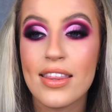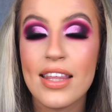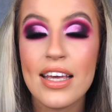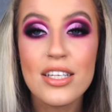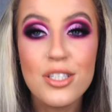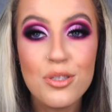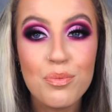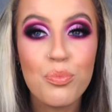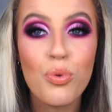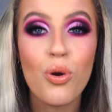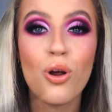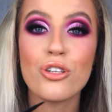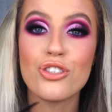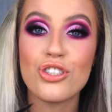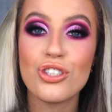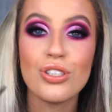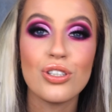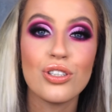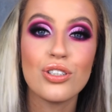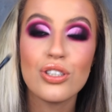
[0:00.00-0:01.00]
This
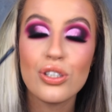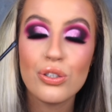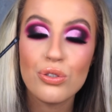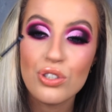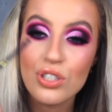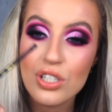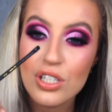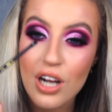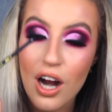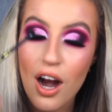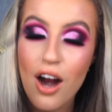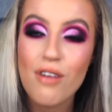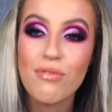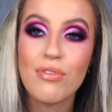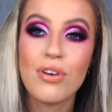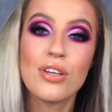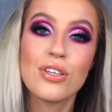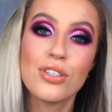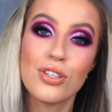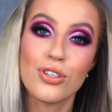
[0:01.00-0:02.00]
brush you can use to
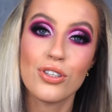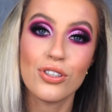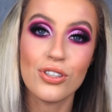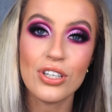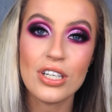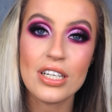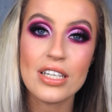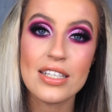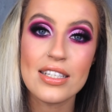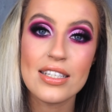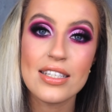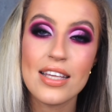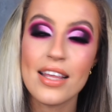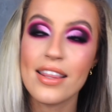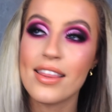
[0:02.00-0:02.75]
carve out your crease.